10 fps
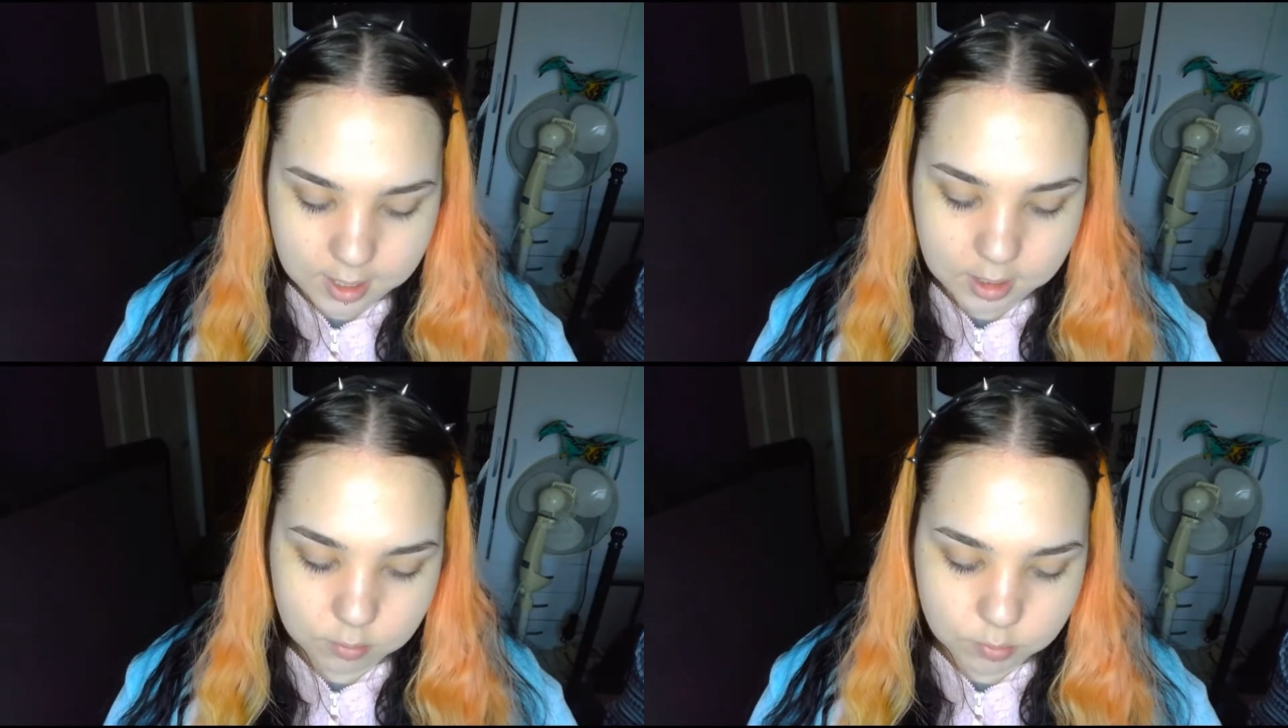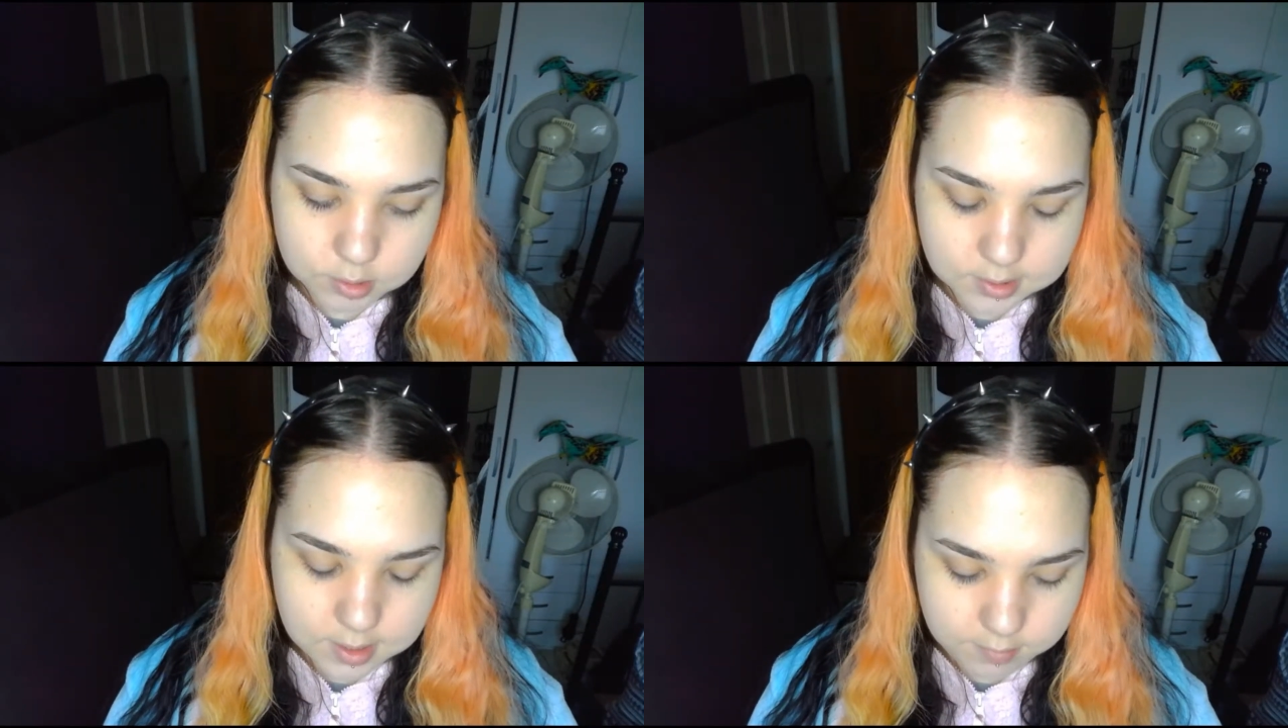
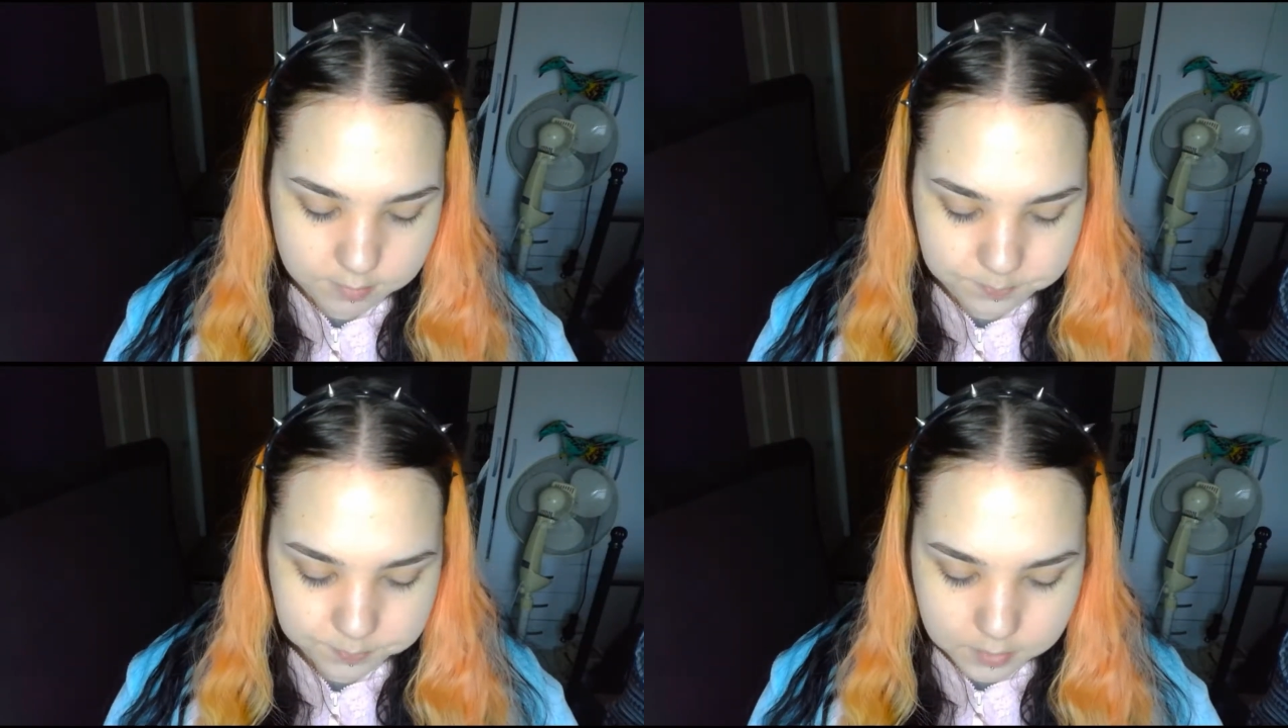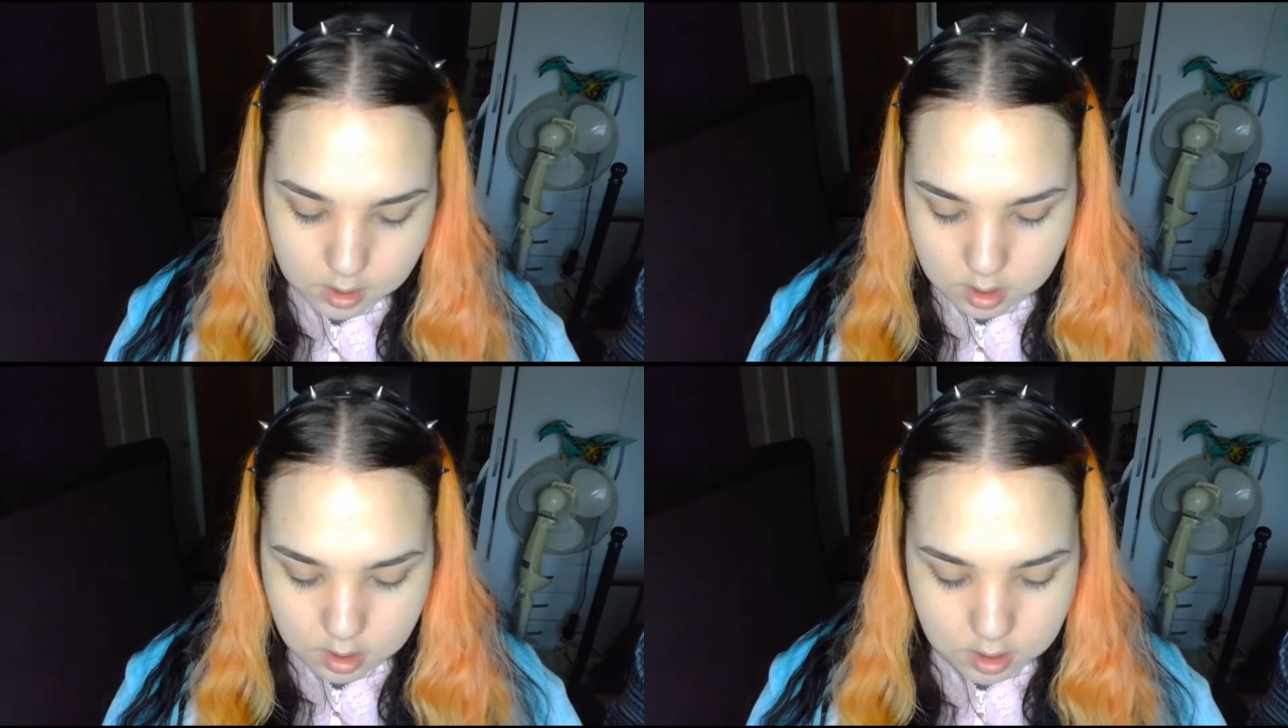817.
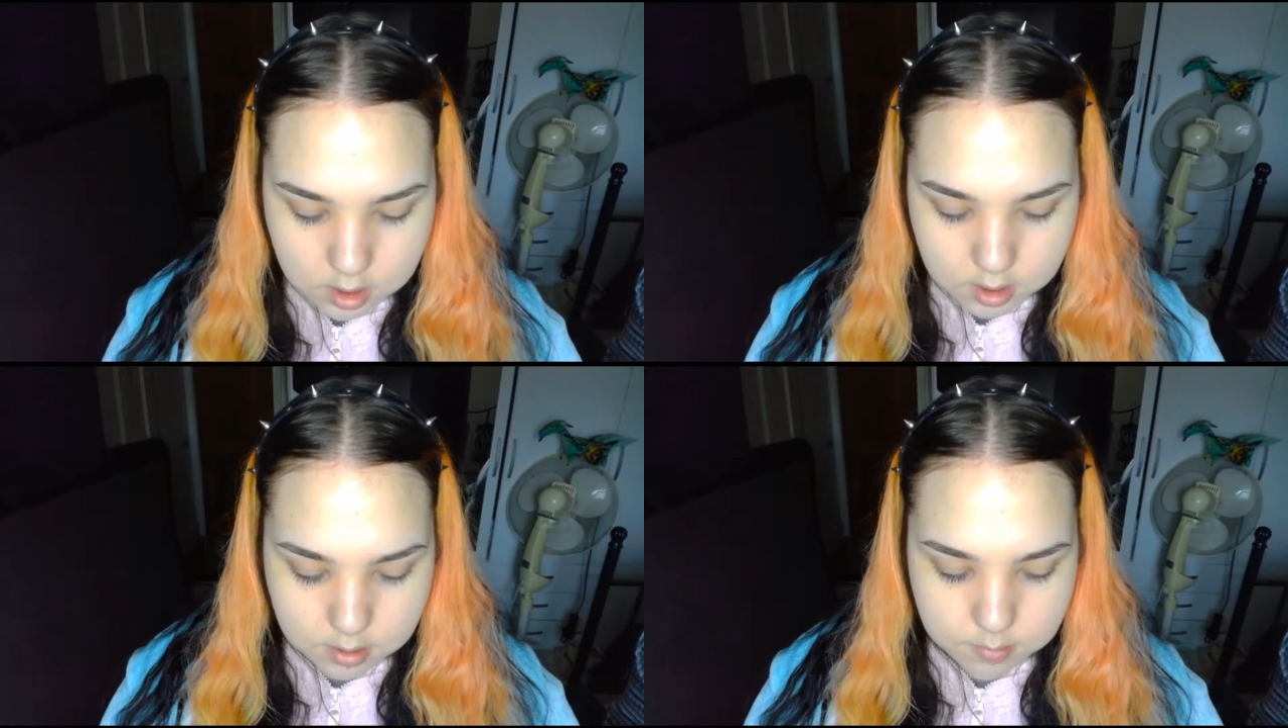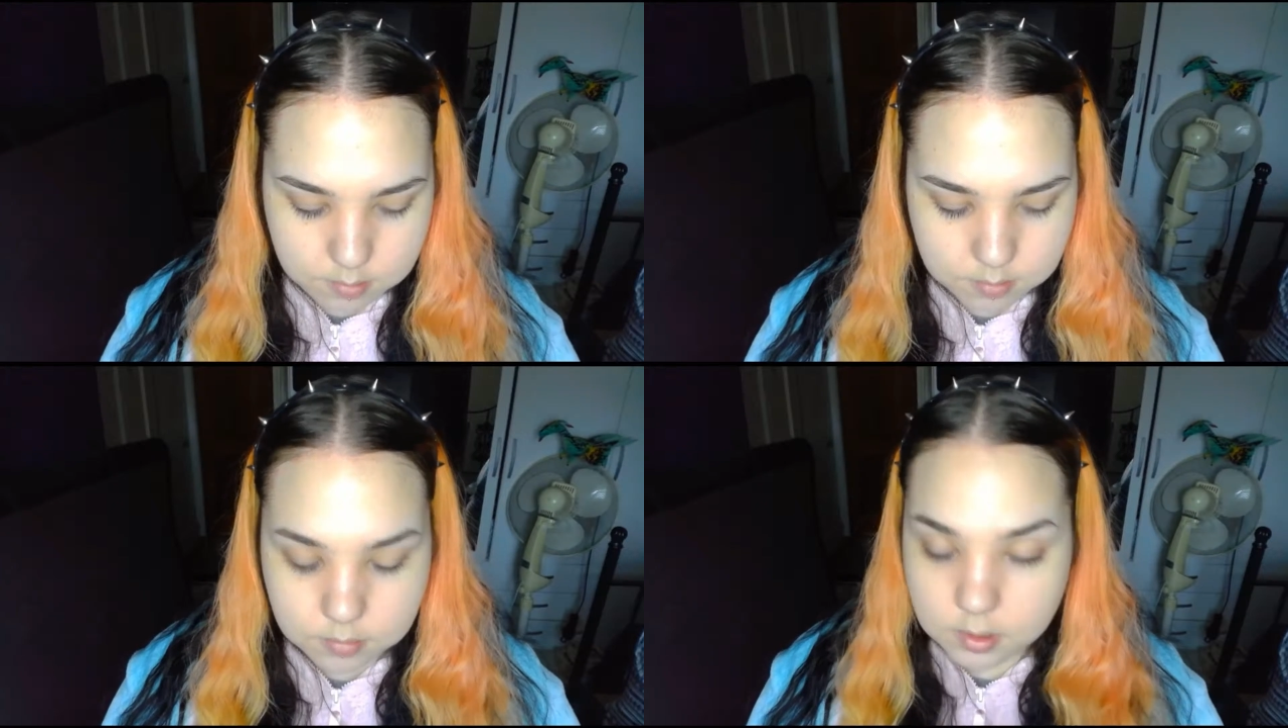
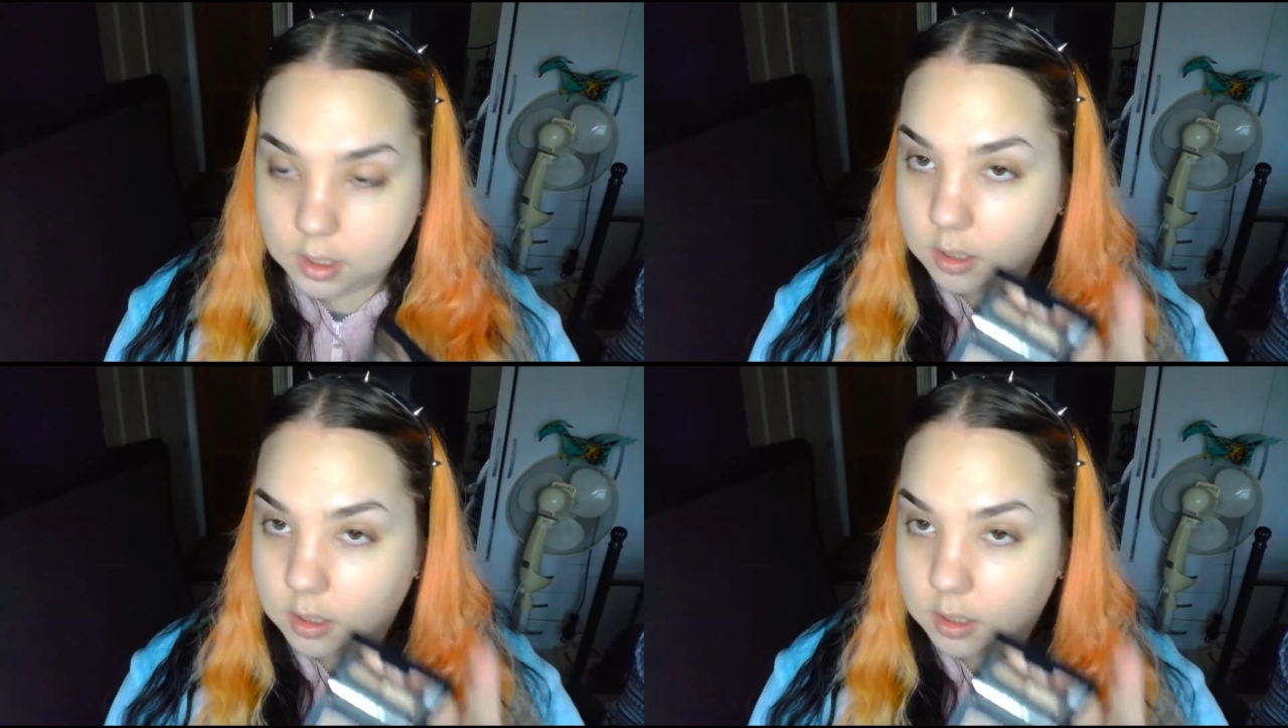It